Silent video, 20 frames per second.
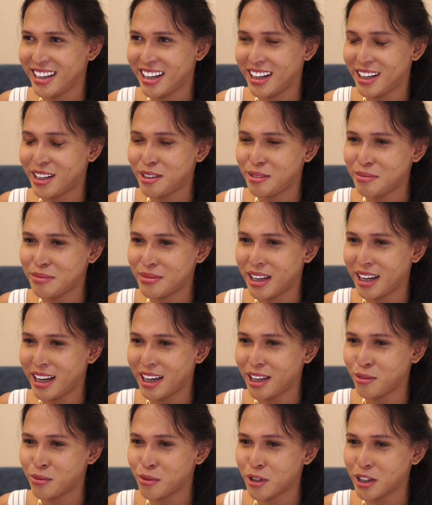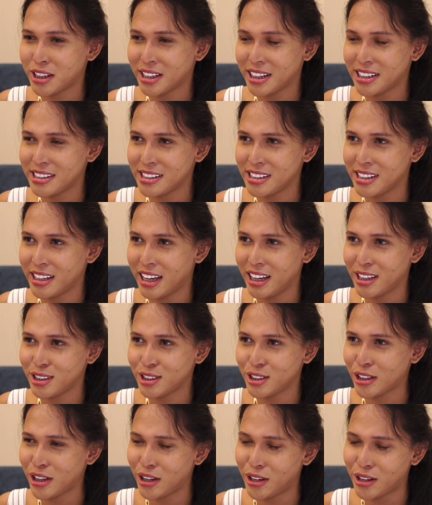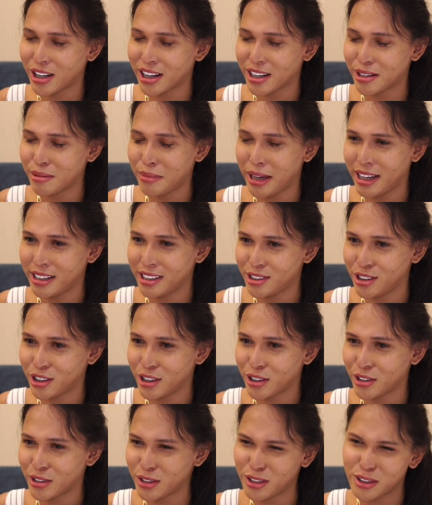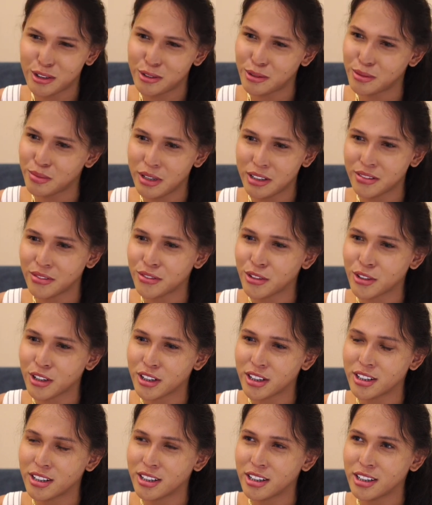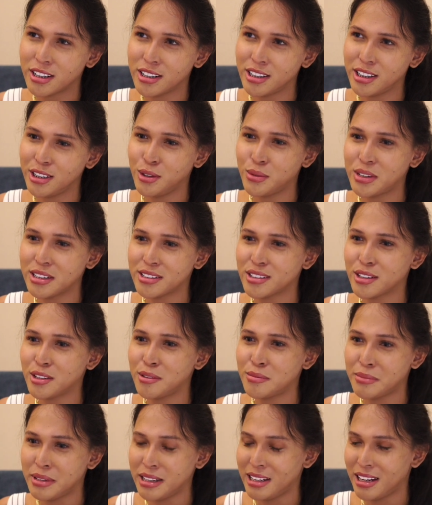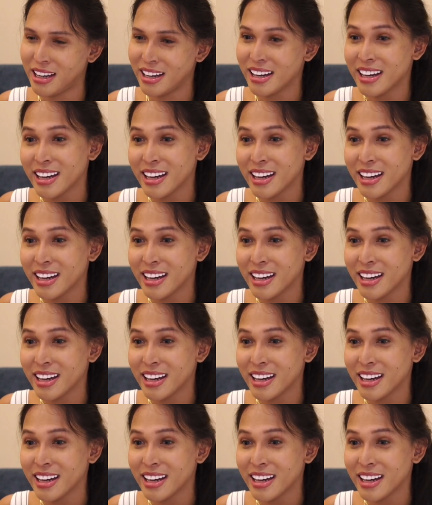I work as an HR manager, recruitment for a U.S. company.